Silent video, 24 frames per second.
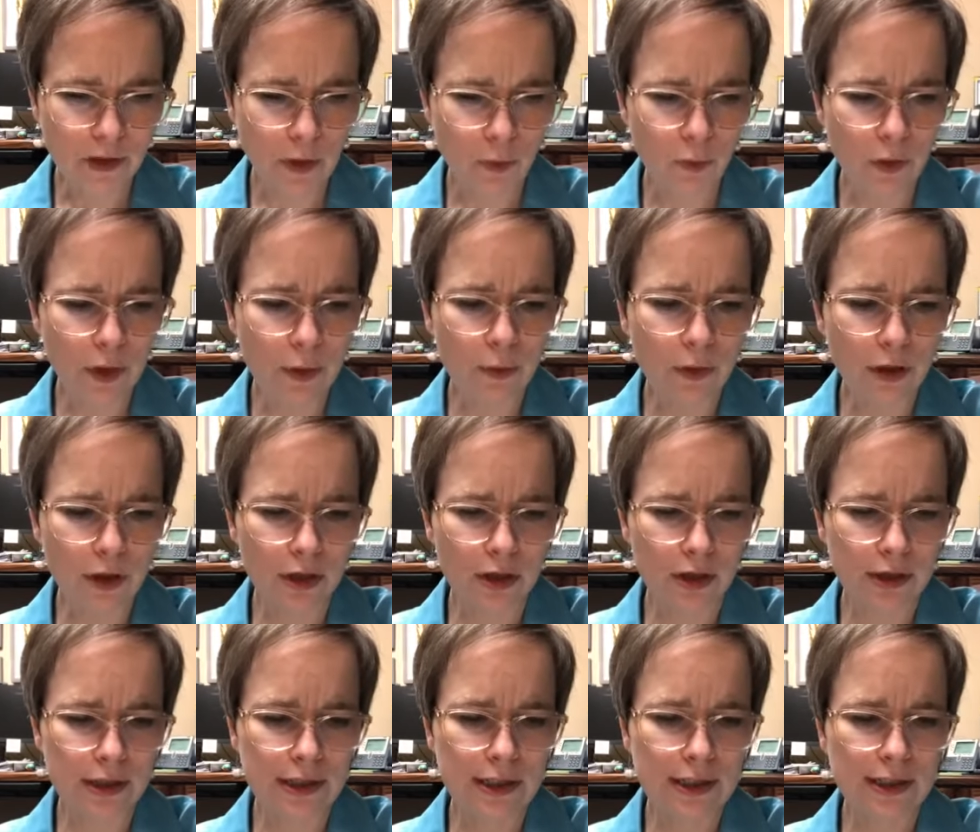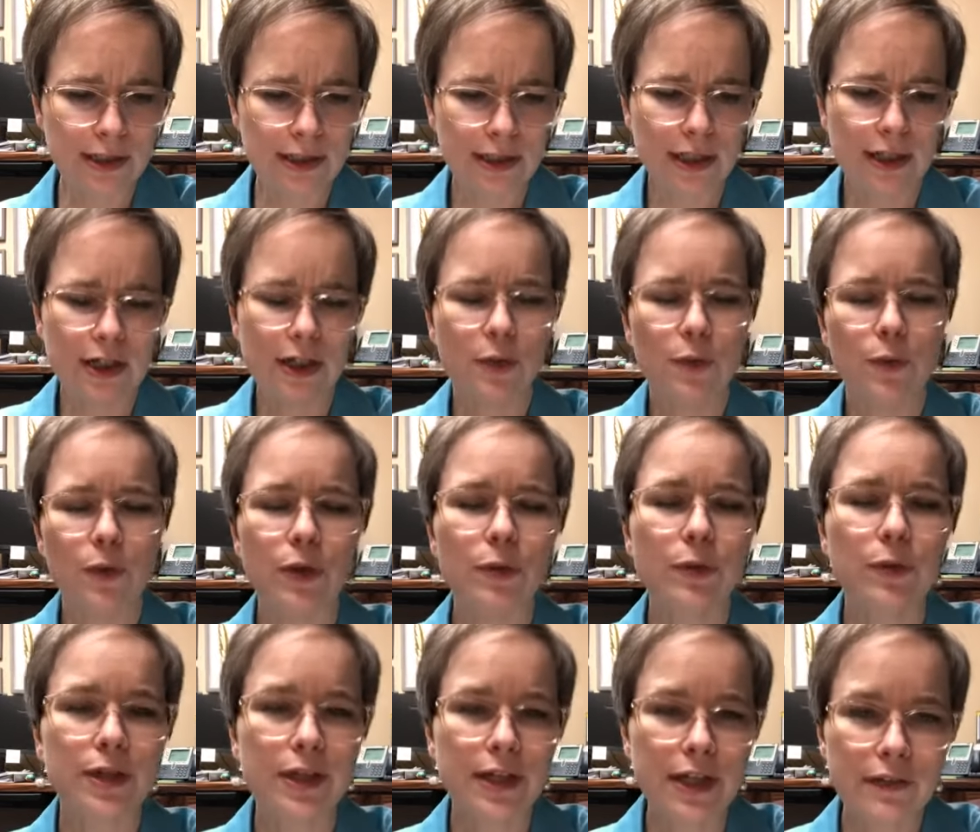we
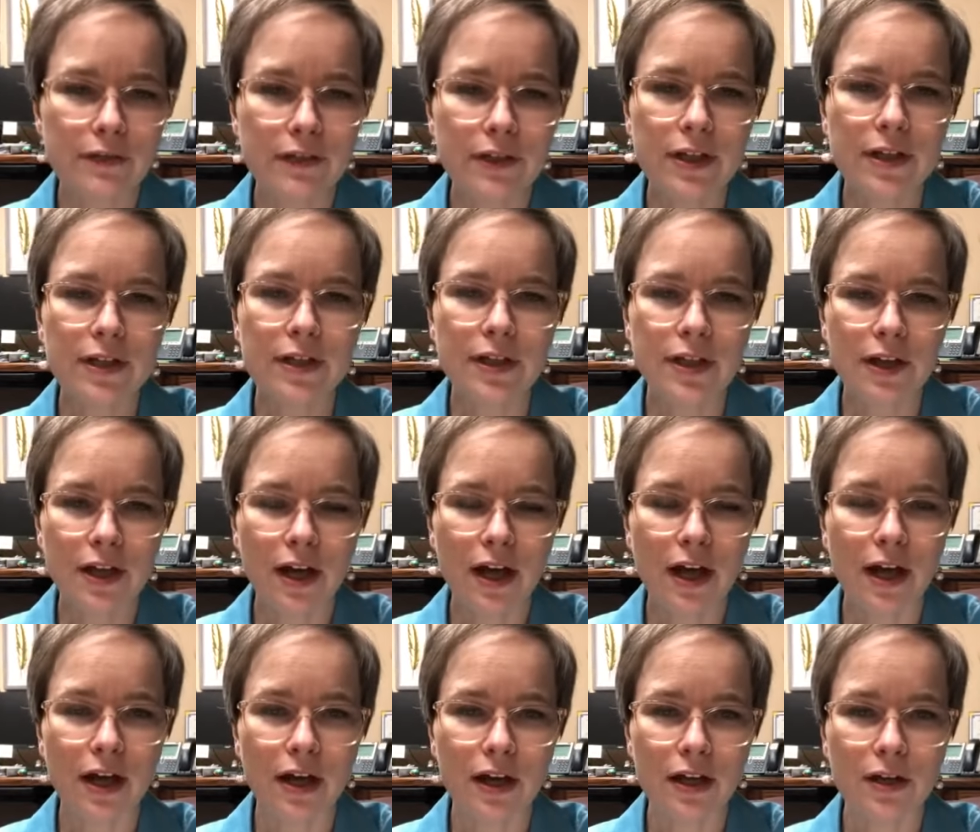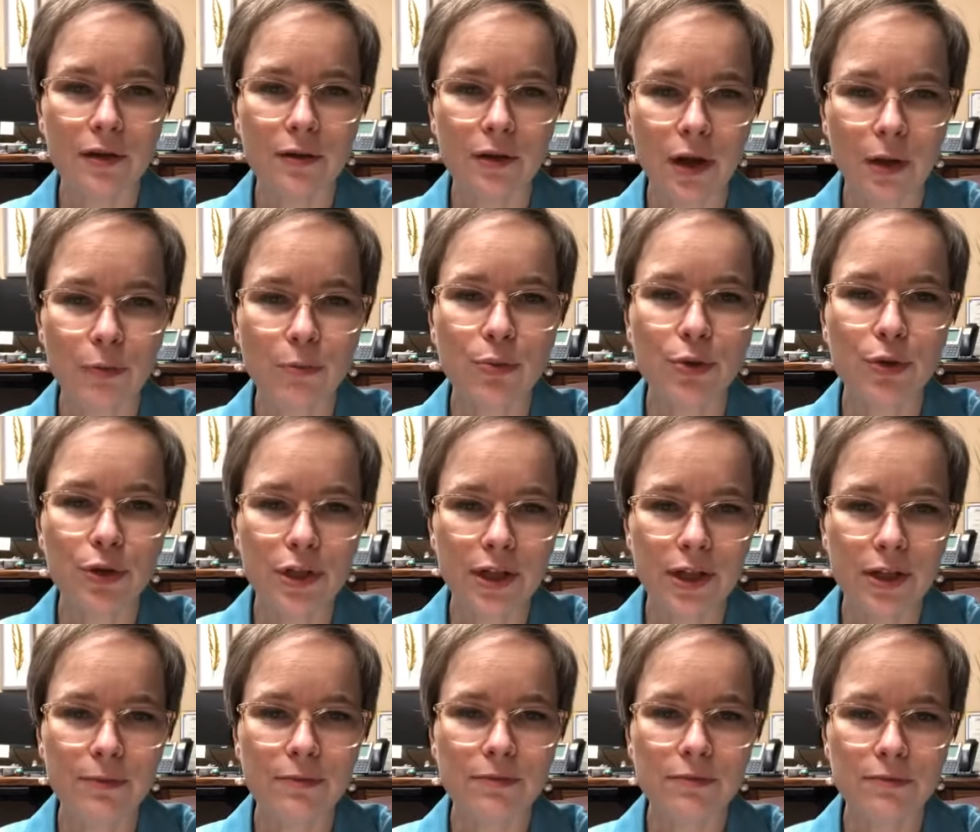were given a
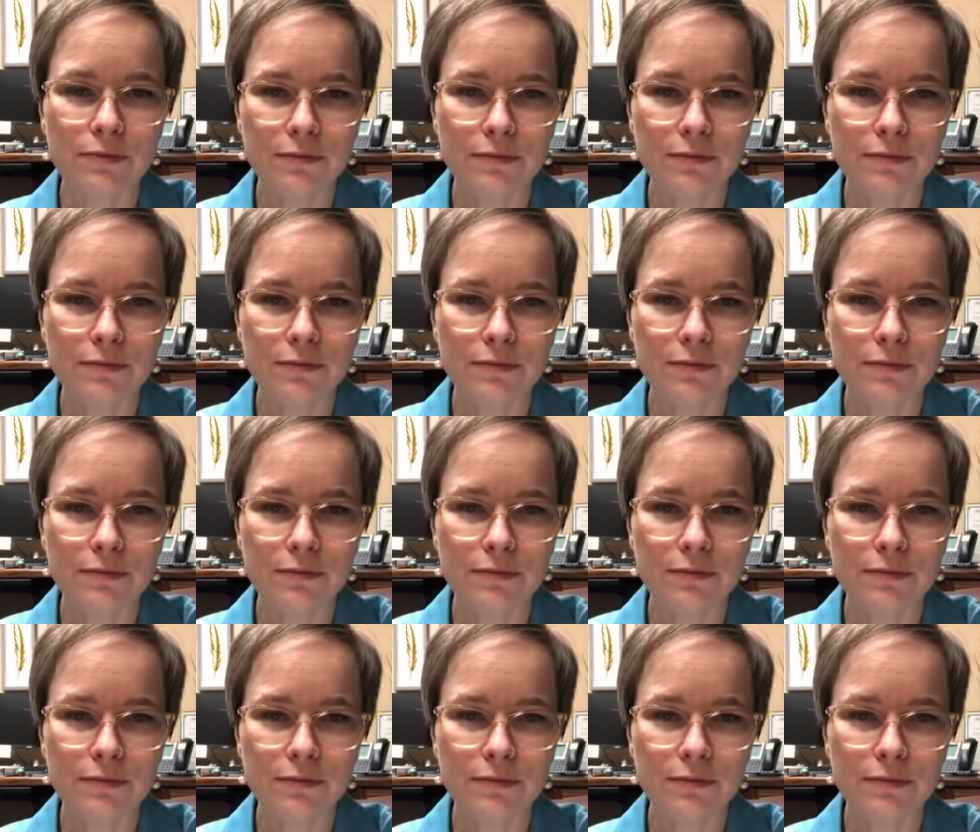pretty,